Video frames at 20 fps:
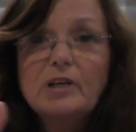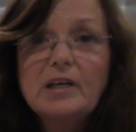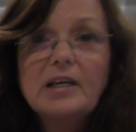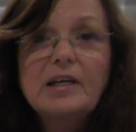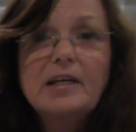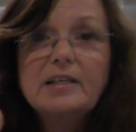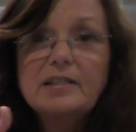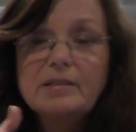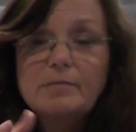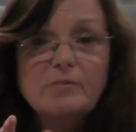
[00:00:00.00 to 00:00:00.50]
to
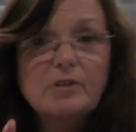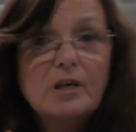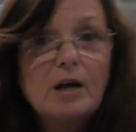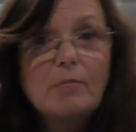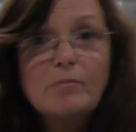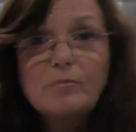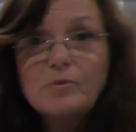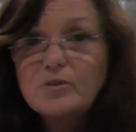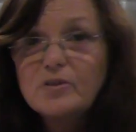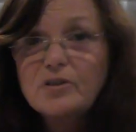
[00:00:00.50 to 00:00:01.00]
collect some
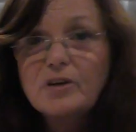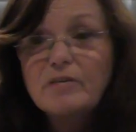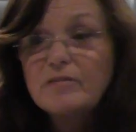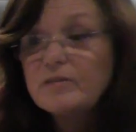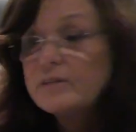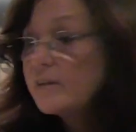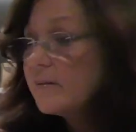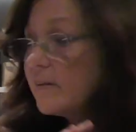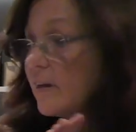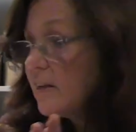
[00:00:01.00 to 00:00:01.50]

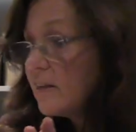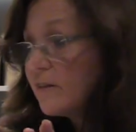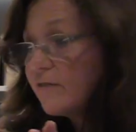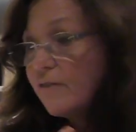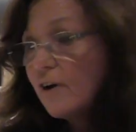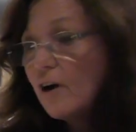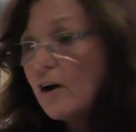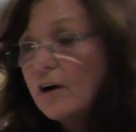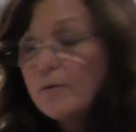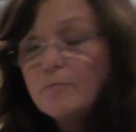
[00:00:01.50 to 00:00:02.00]
tumblestones, and that's
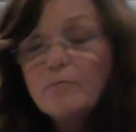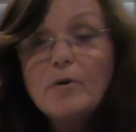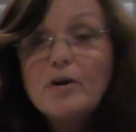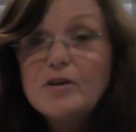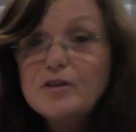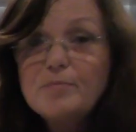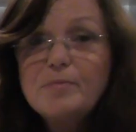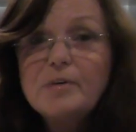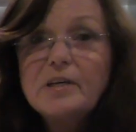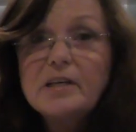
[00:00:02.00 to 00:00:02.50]
fine.
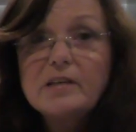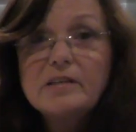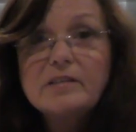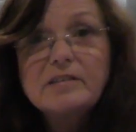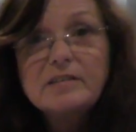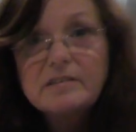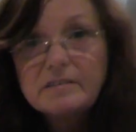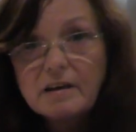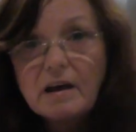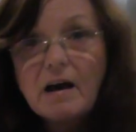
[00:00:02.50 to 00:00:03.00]
Most beginners
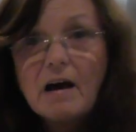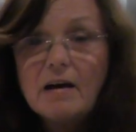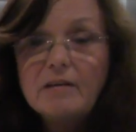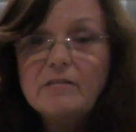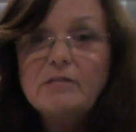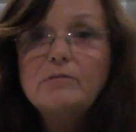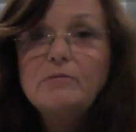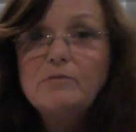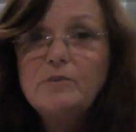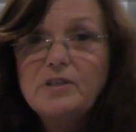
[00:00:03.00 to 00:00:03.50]
start
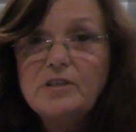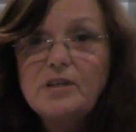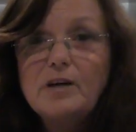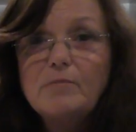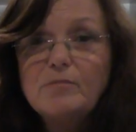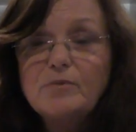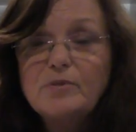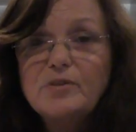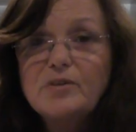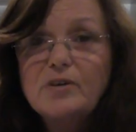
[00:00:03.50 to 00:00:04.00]
with
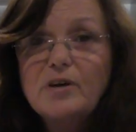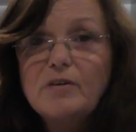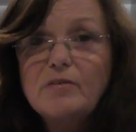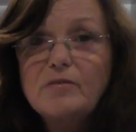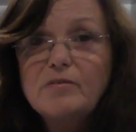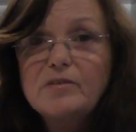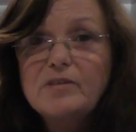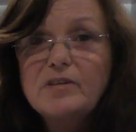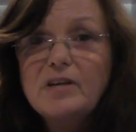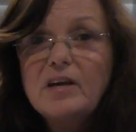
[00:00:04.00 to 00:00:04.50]

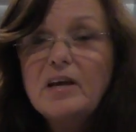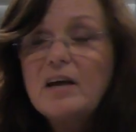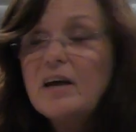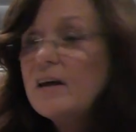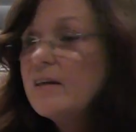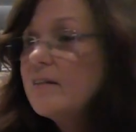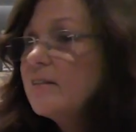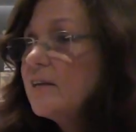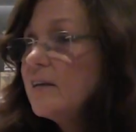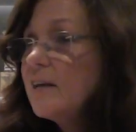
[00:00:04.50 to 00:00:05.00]
tumblestones.
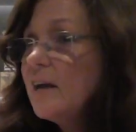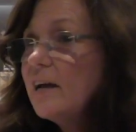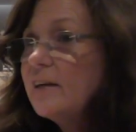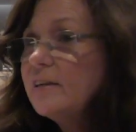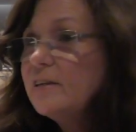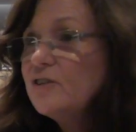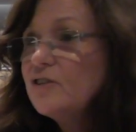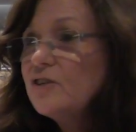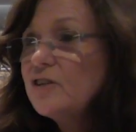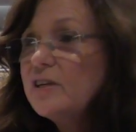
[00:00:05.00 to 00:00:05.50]
The
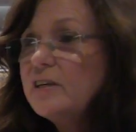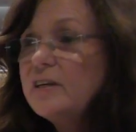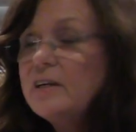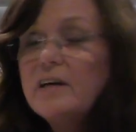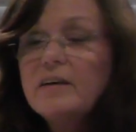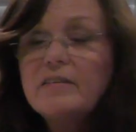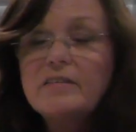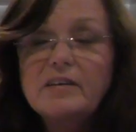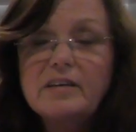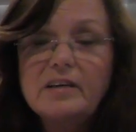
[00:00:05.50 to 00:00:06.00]
energy
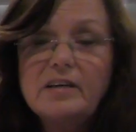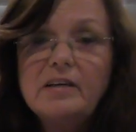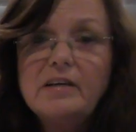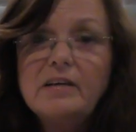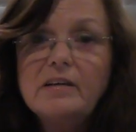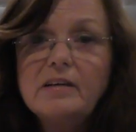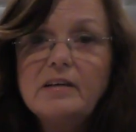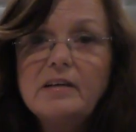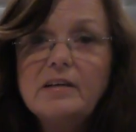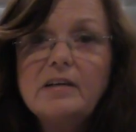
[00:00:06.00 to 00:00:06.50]
and the
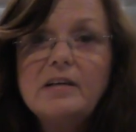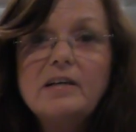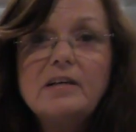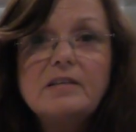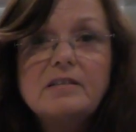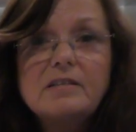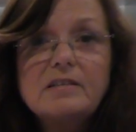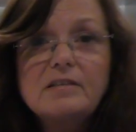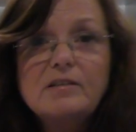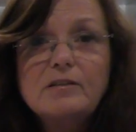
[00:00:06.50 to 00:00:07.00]
healing
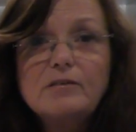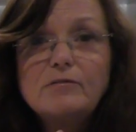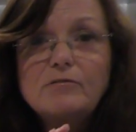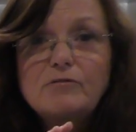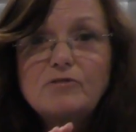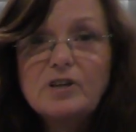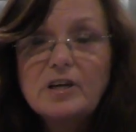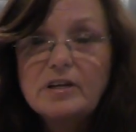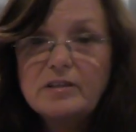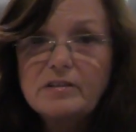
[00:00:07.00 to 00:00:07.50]
is still
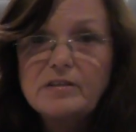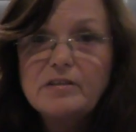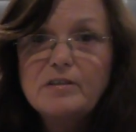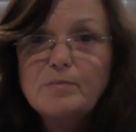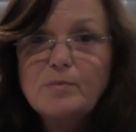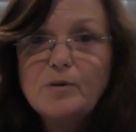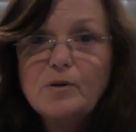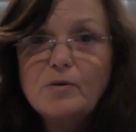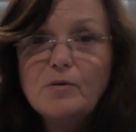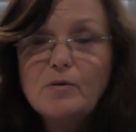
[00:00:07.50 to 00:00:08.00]
just as
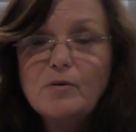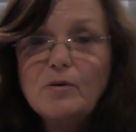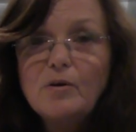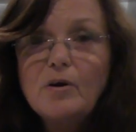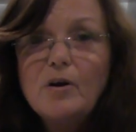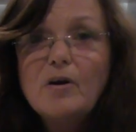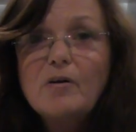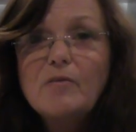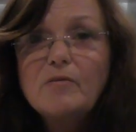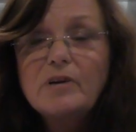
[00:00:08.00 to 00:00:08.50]
pure
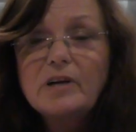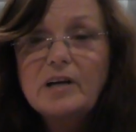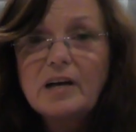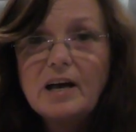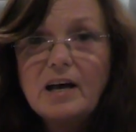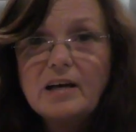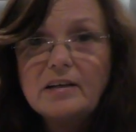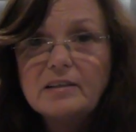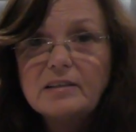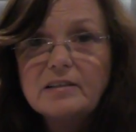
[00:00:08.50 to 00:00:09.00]

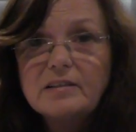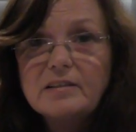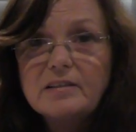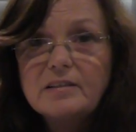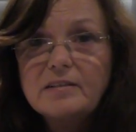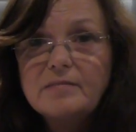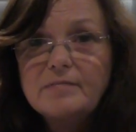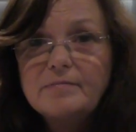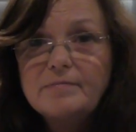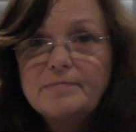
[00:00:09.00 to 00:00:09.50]

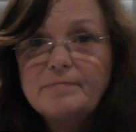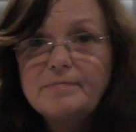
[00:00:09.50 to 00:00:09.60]
regardless.